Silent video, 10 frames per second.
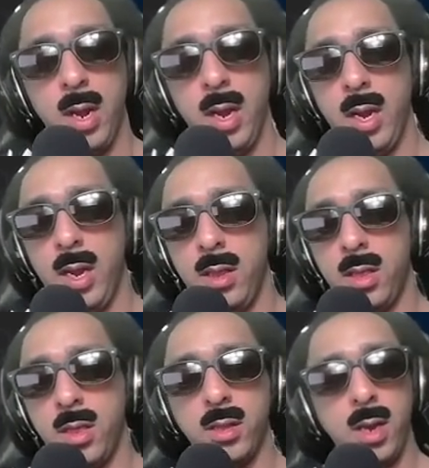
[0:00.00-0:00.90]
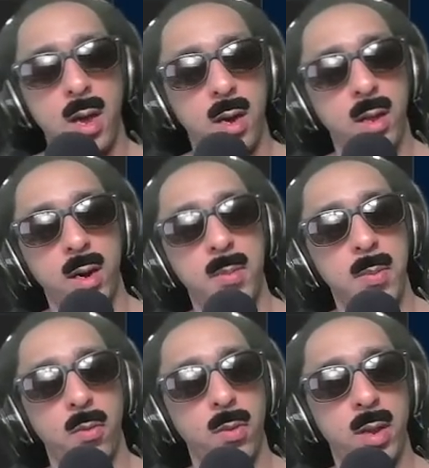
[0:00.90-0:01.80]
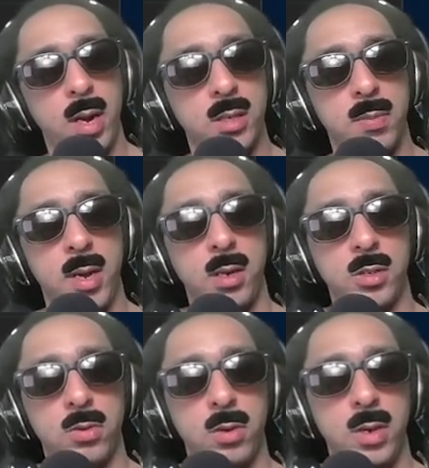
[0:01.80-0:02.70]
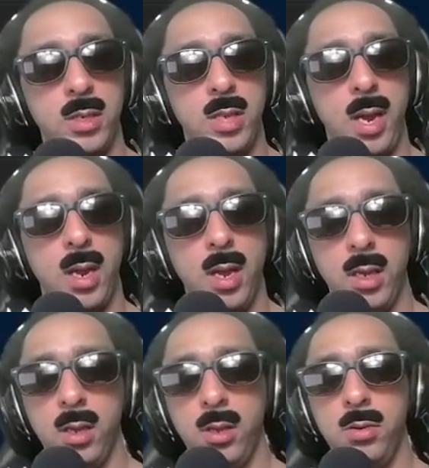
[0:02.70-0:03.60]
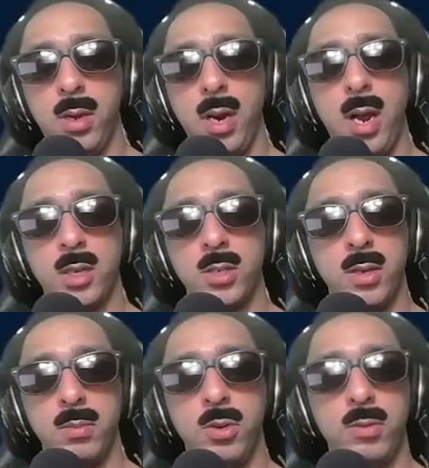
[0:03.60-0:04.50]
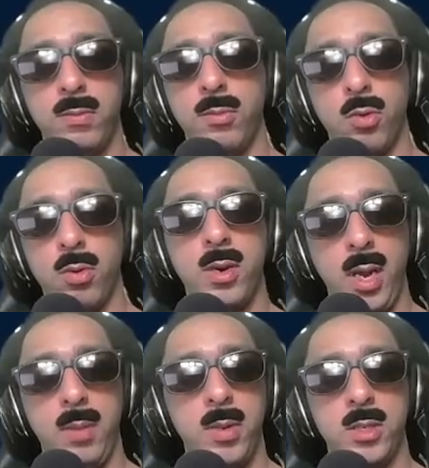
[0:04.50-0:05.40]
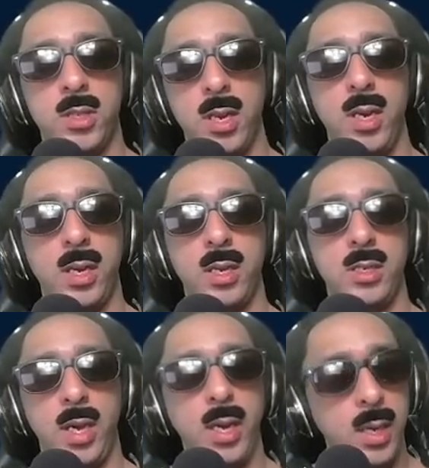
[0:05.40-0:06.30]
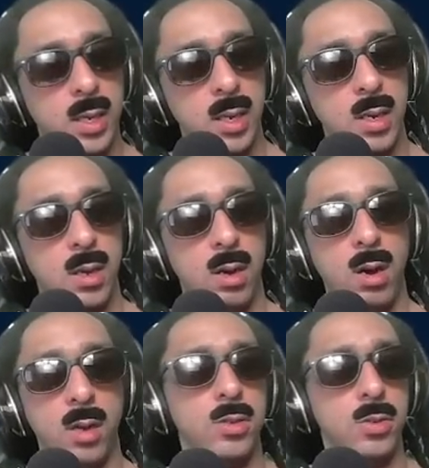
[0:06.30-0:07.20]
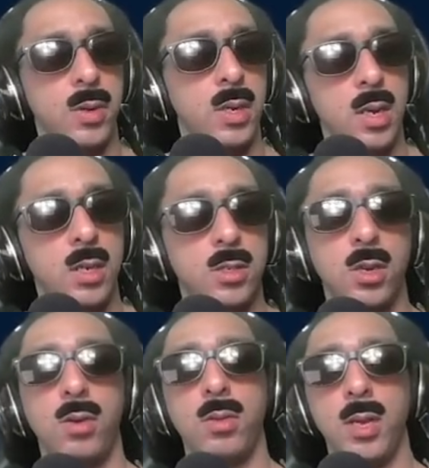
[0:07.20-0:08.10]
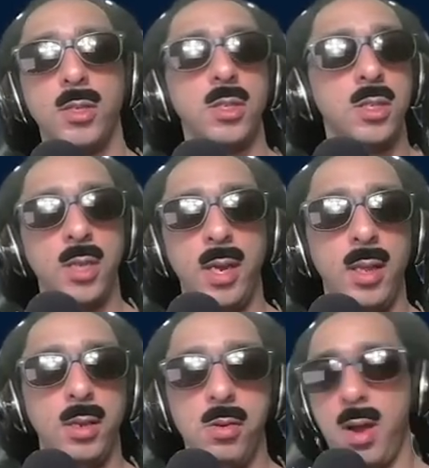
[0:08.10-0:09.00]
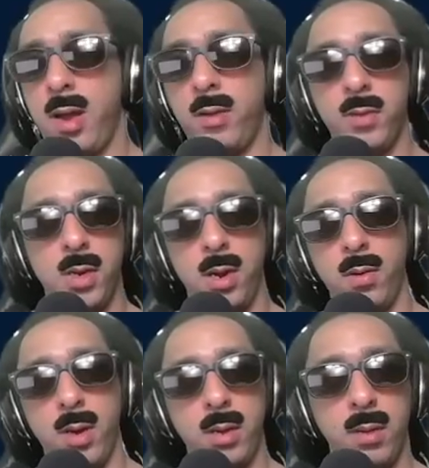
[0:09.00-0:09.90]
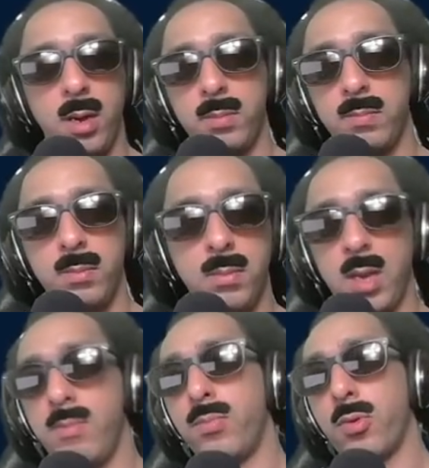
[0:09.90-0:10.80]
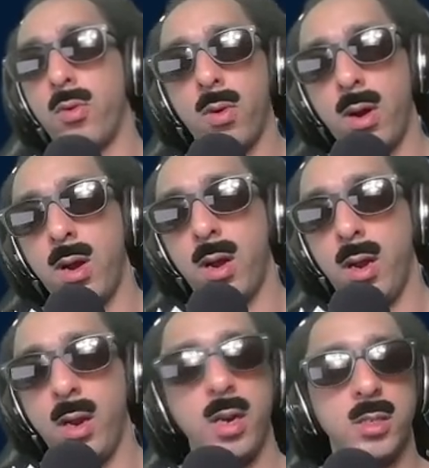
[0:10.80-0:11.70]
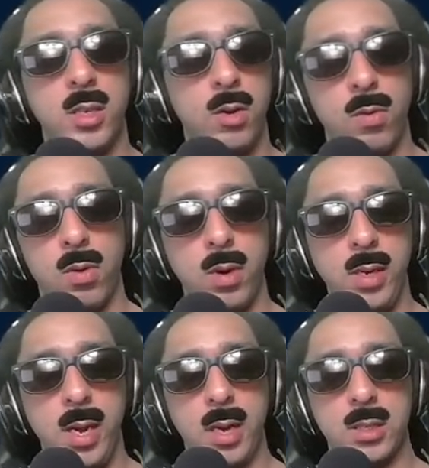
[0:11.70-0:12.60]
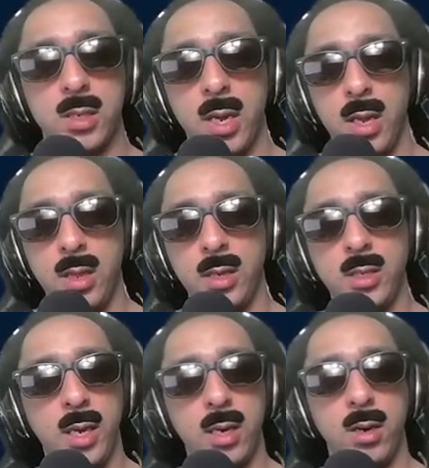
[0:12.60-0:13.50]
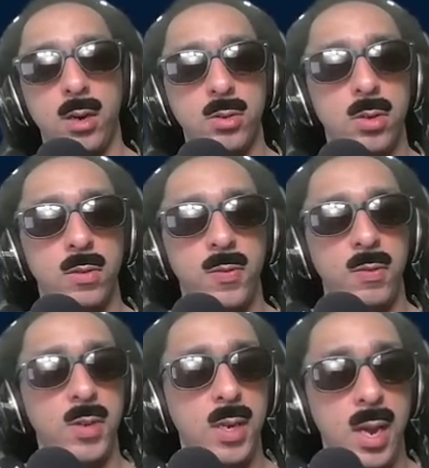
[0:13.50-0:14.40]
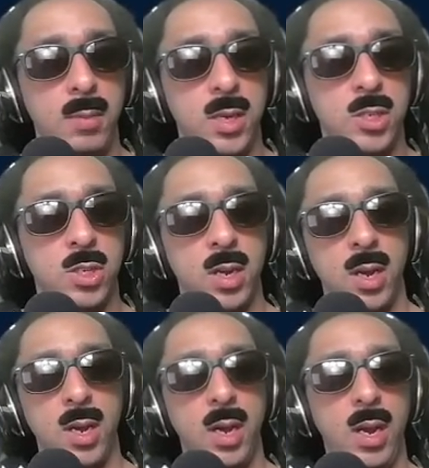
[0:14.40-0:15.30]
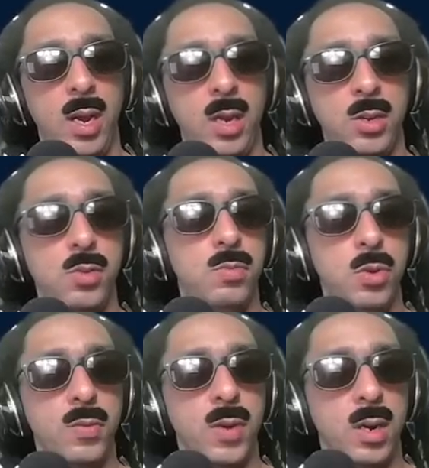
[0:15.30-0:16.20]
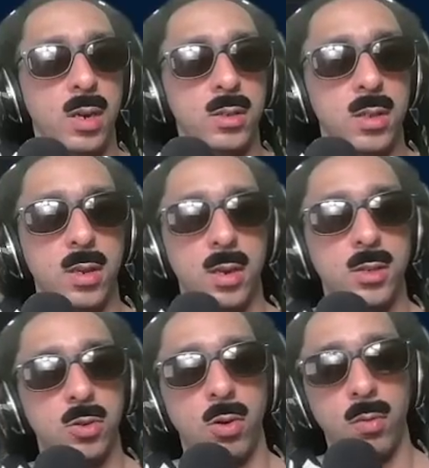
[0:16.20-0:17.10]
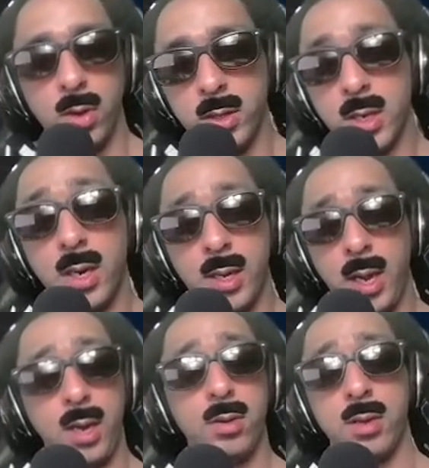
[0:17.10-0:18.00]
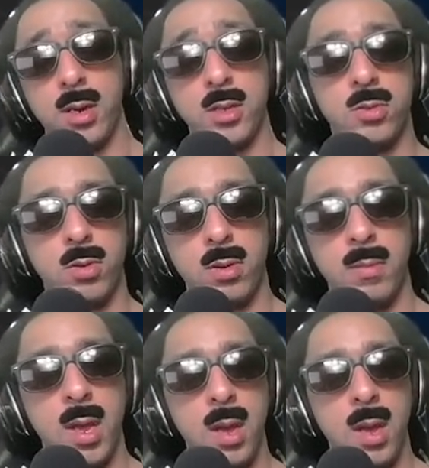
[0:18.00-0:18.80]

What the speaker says: And the thing that not a lot of people realize about Dusknoir is that you can actually move more damage than it can take onto it. So let's just say that you have, an Incineroar EX that's taking 150 damage, and you move it onto the Dusknoir. Well, it's going to KO the Dusknoir.